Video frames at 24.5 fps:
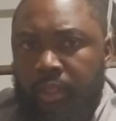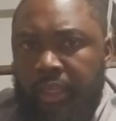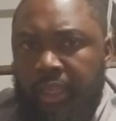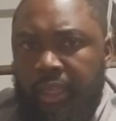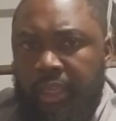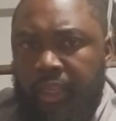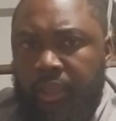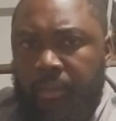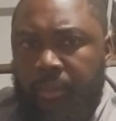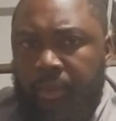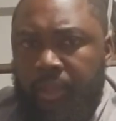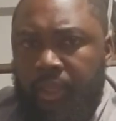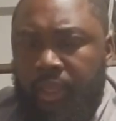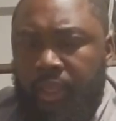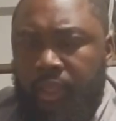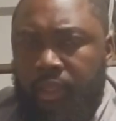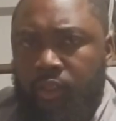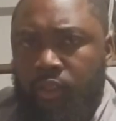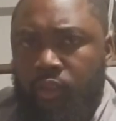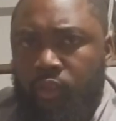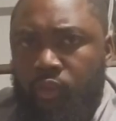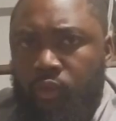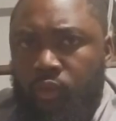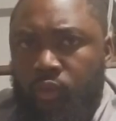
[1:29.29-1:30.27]
let me get
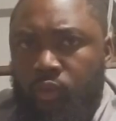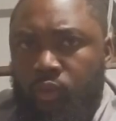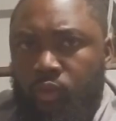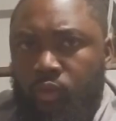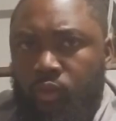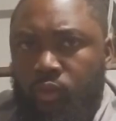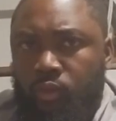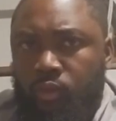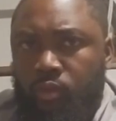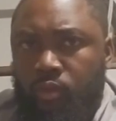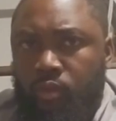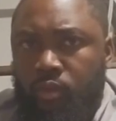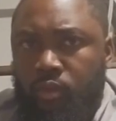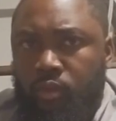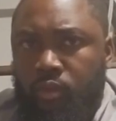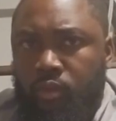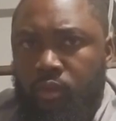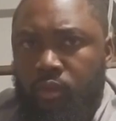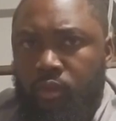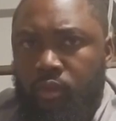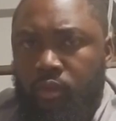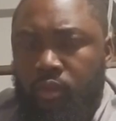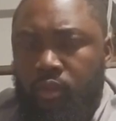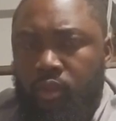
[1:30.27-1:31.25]
into
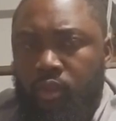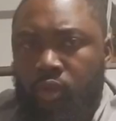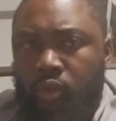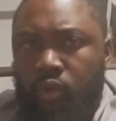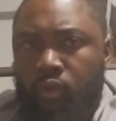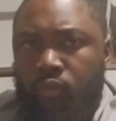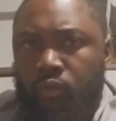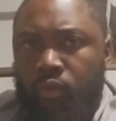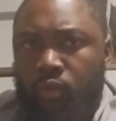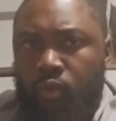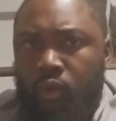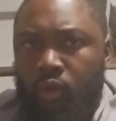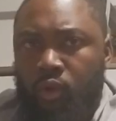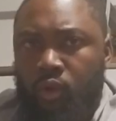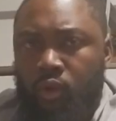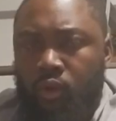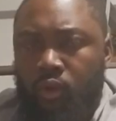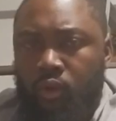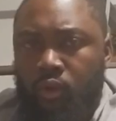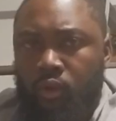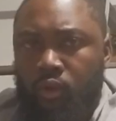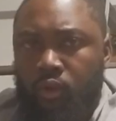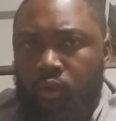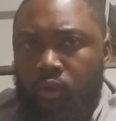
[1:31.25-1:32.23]
the
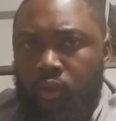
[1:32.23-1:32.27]
overall